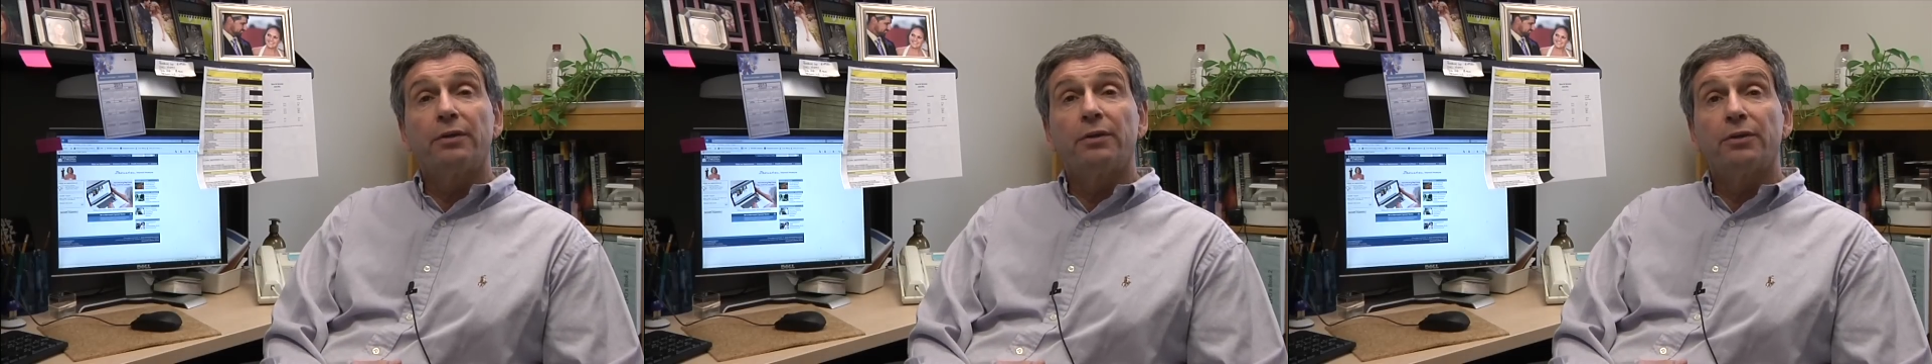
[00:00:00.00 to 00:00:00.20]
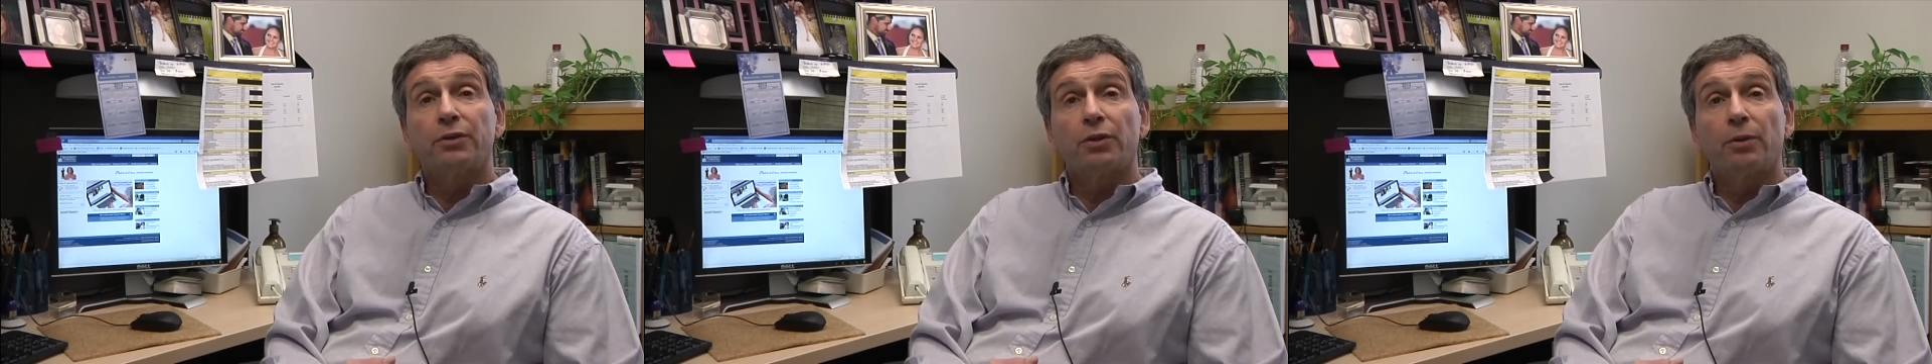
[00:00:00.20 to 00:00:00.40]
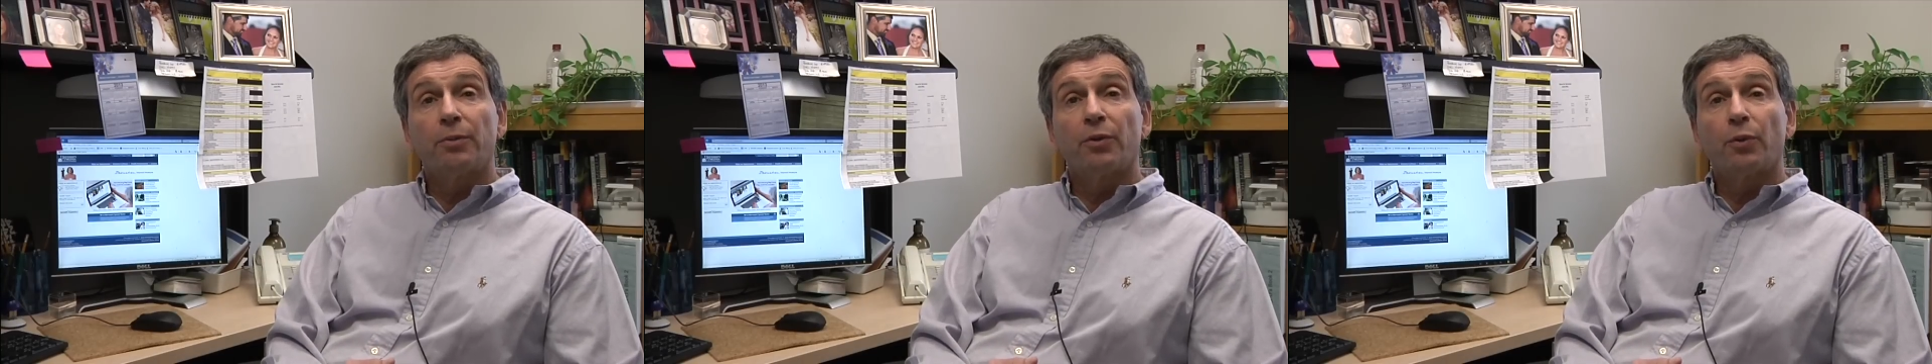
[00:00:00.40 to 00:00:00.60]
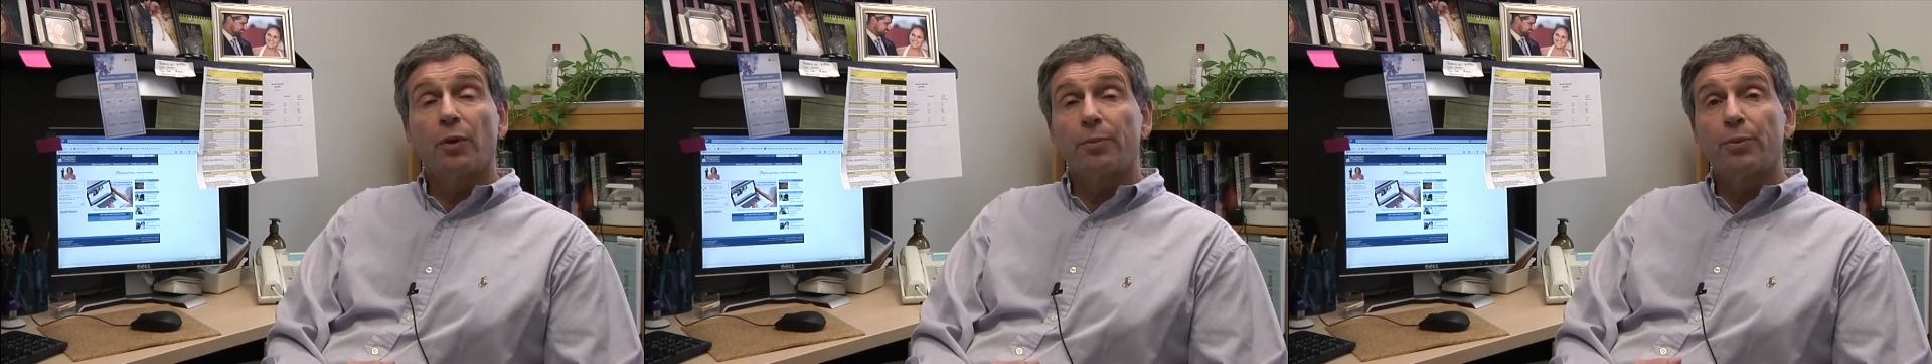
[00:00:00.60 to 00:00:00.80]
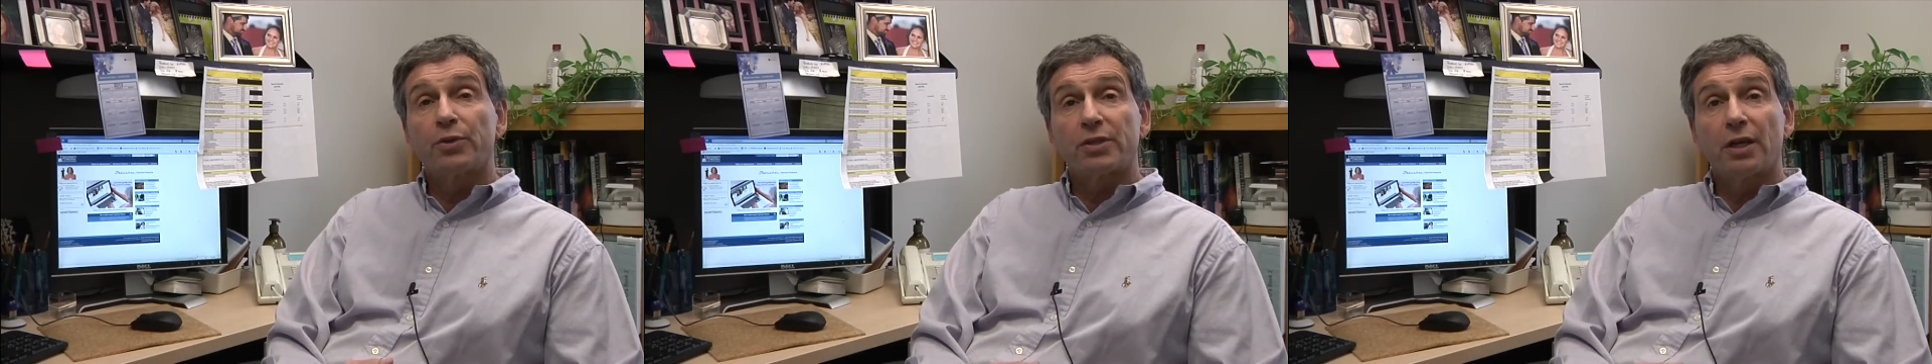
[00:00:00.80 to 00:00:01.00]
determine
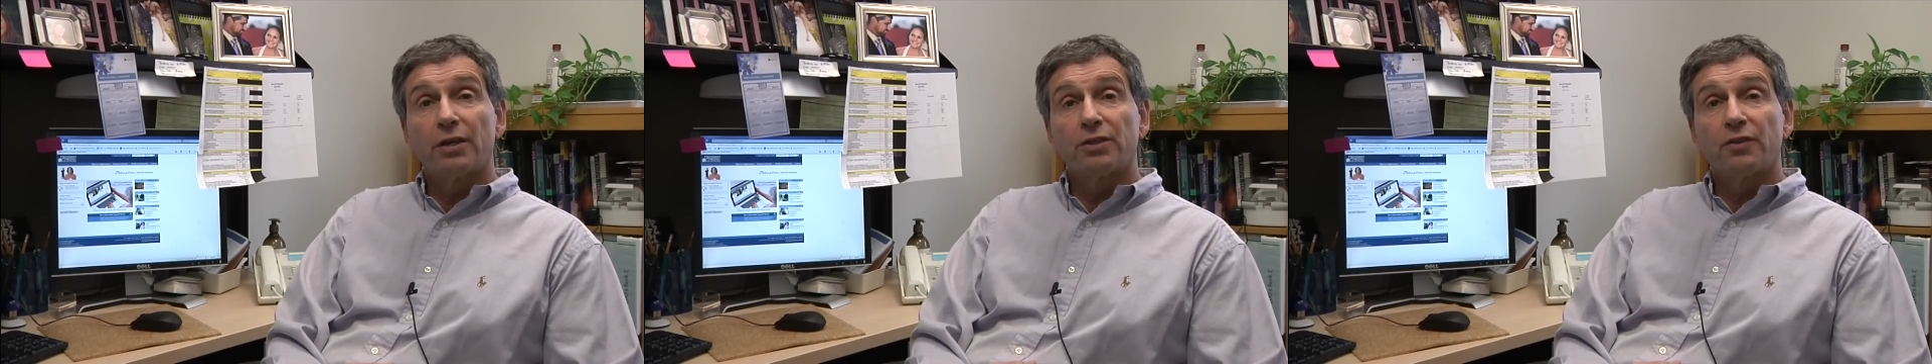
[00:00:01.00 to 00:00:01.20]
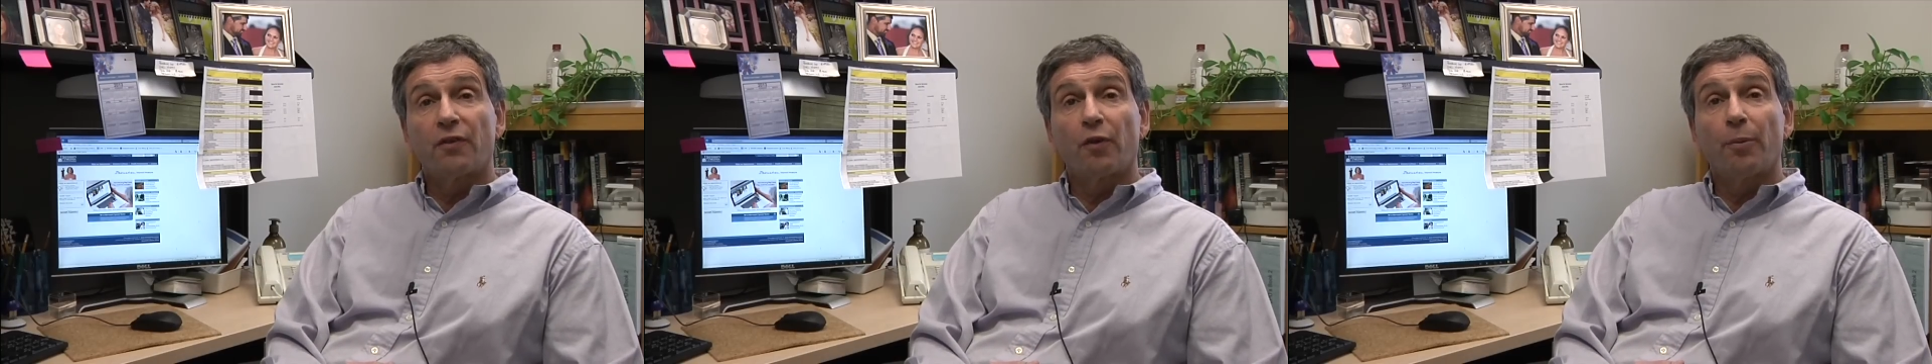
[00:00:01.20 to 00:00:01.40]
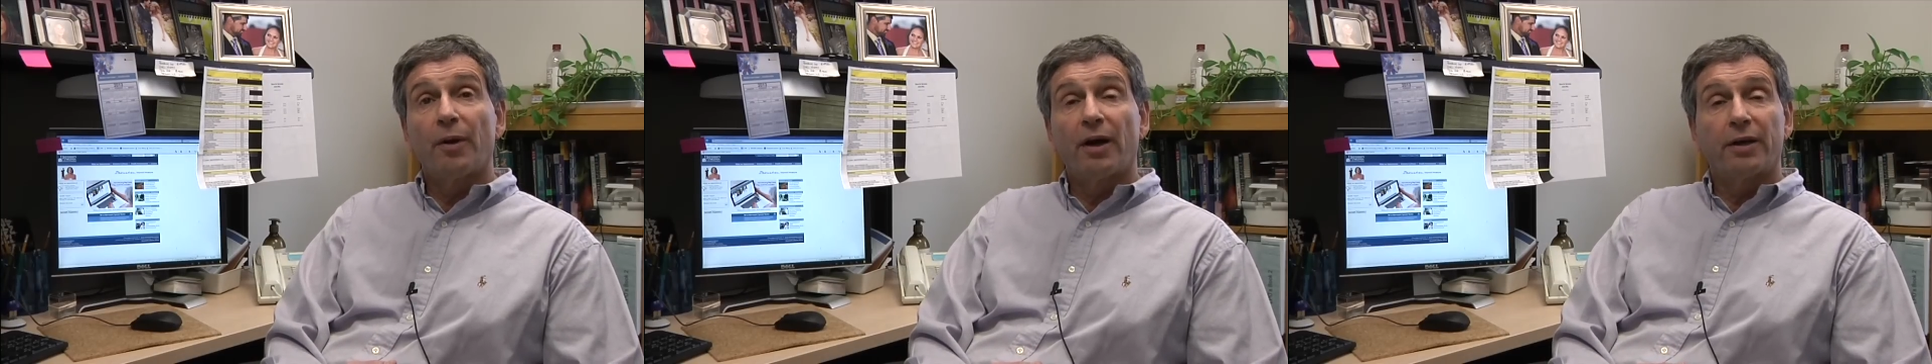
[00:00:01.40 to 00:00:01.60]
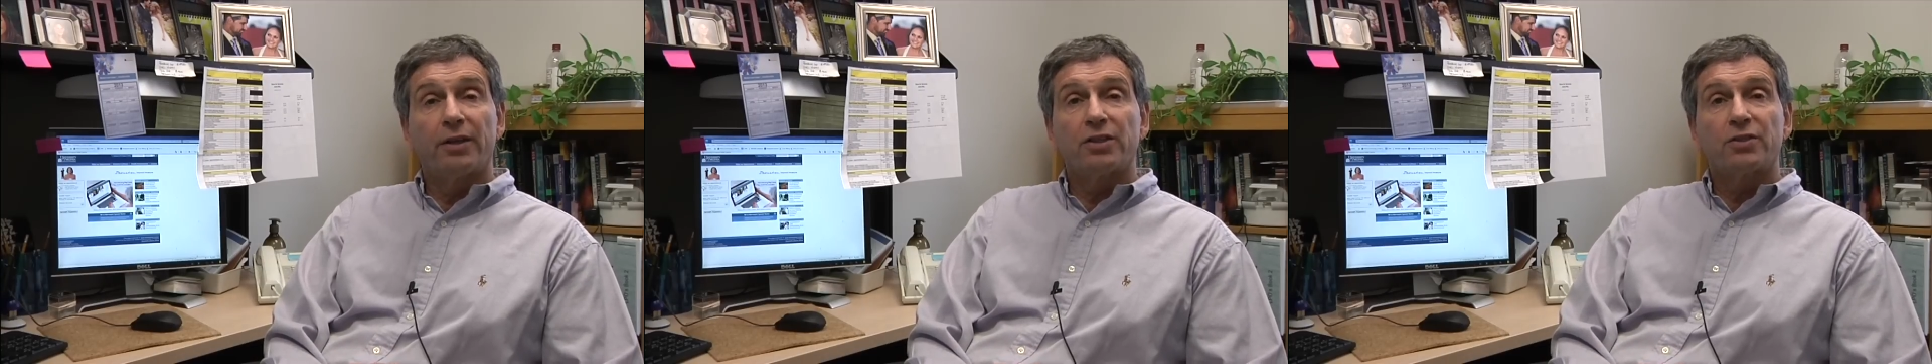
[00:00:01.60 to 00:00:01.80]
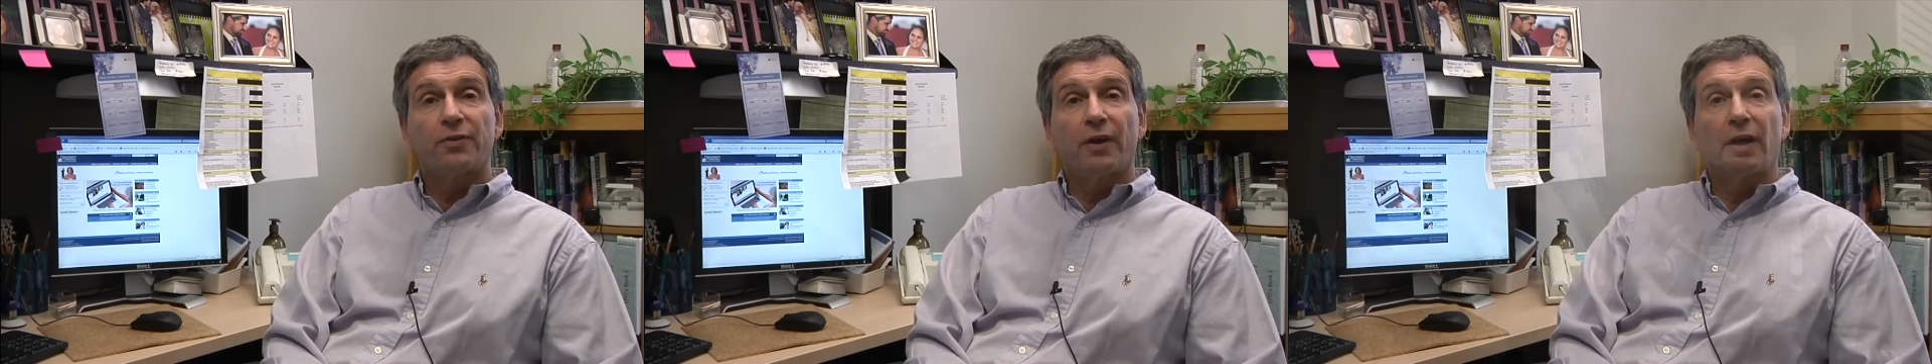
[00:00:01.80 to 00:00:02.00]
what percentage of your body
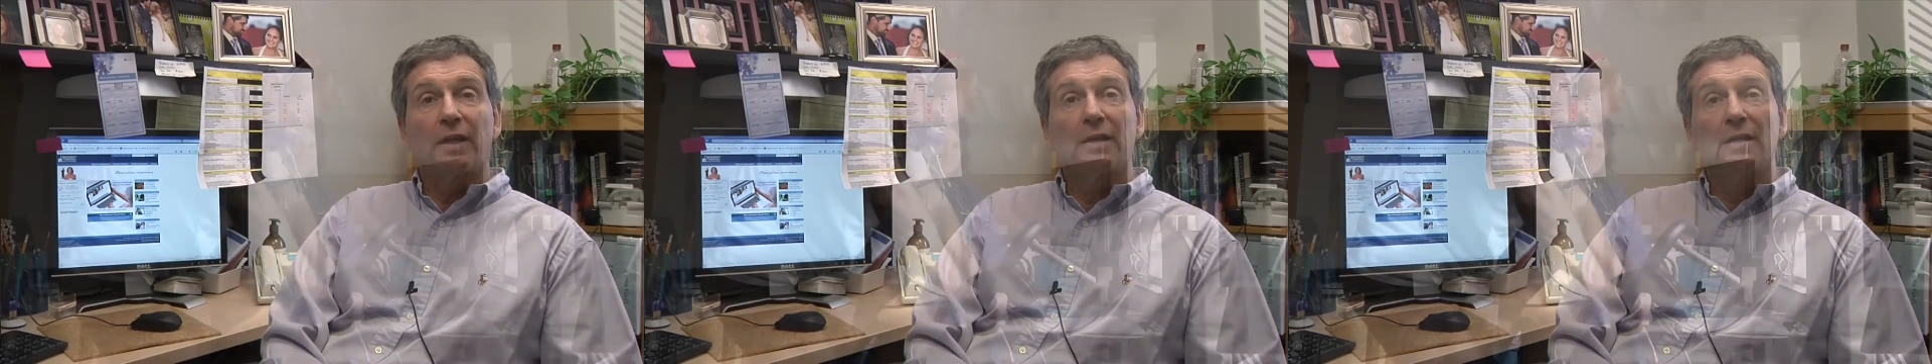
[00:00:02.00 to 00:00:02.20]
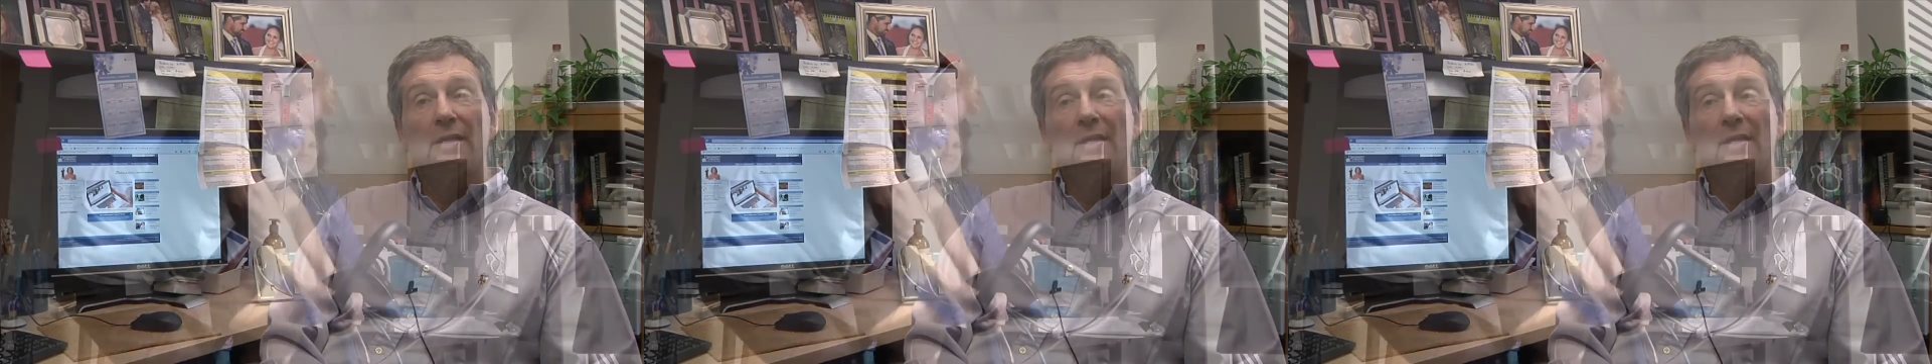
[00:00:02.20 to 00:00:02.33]
is fat.